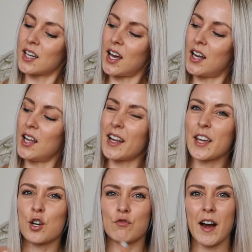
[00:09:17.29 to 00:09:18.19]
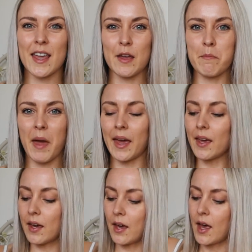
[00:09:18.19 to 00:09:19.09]
colour, like a grey
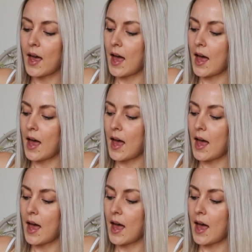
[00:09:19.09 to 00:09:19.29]
mink,